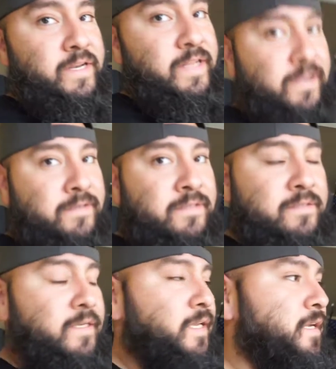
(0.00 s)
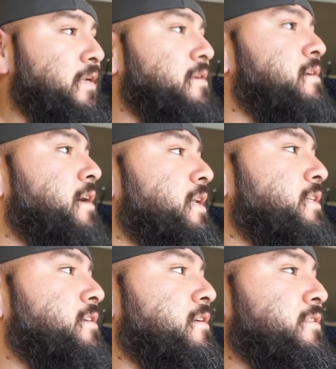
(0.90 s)
now, and I'll
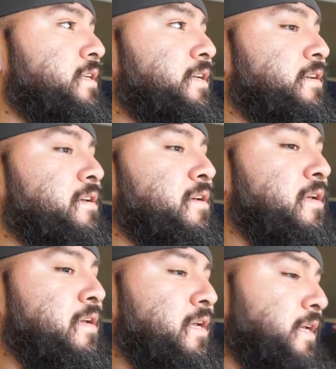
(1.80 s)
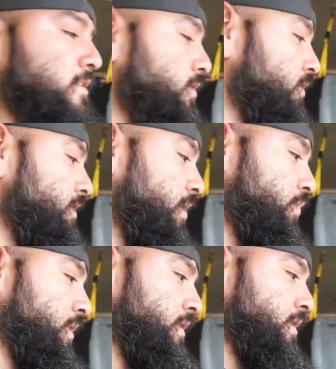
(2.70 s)
let y'all see as soon as I
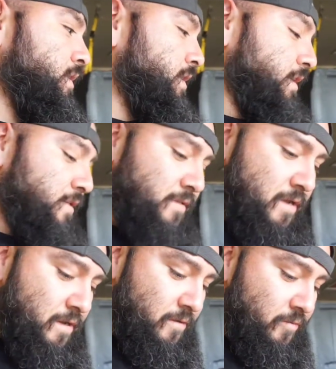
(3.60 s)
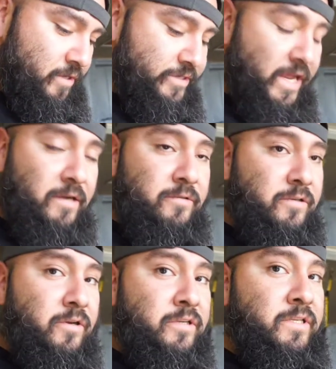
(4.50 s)
put these rear shackles
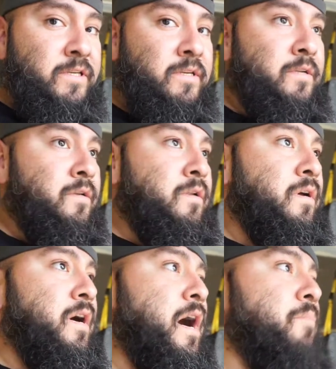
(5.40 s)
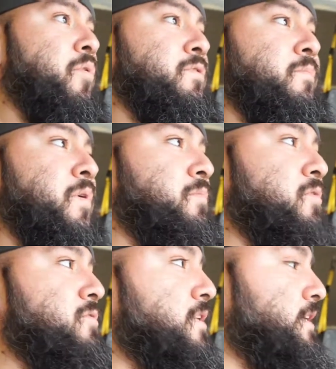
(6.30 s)
on. I'll bolt them up
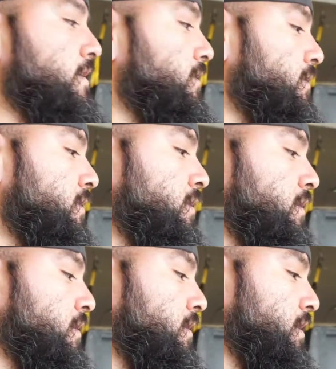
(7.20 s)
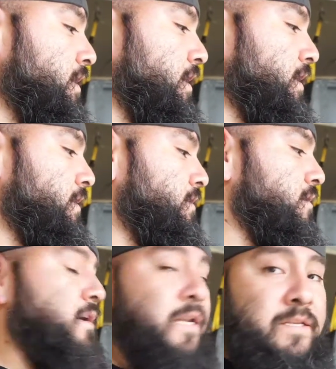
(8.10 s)
loosely, and
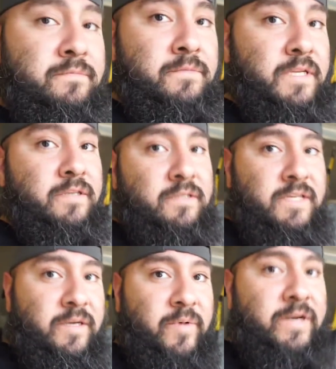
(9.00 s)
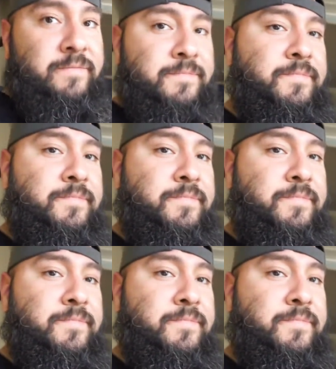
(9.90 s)
I'll let y'all check them out.